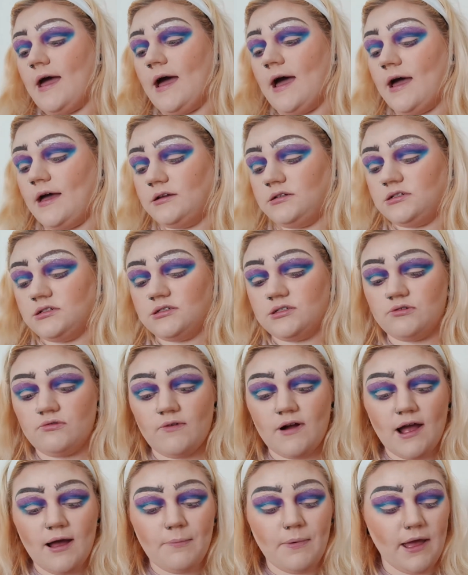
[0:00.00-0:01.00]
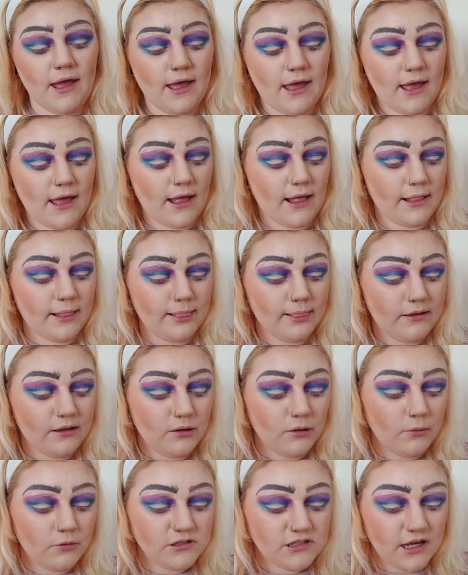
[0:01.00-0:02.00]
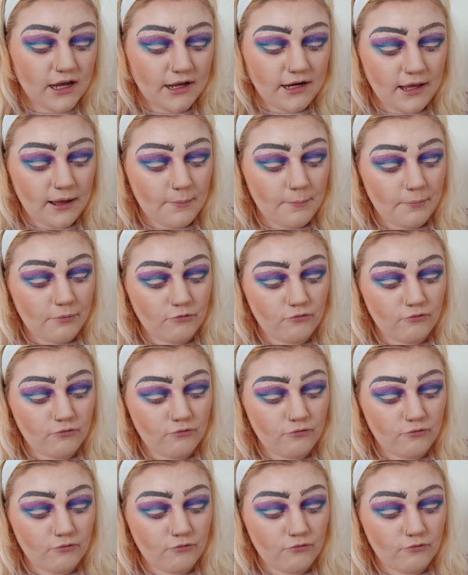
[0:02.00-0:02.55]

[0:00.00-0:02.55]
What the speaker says: and just grab a little tiny